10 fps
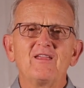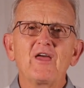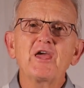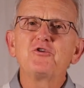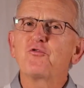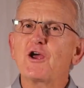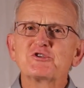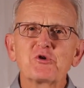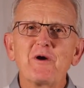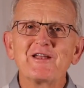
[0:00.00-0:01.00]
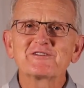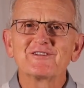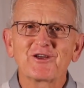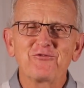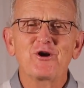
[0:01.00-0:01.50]
Thank you, friends, so much.
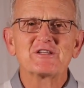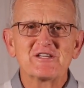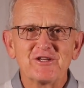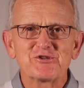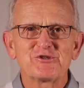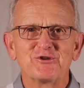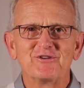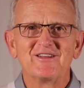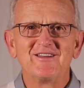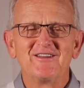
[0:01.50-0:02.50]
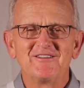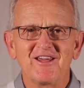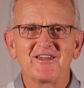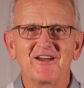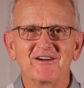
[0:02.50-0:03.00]
Look forward to seeing you soon.
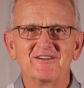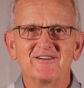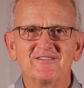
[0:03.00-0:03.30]
Take care.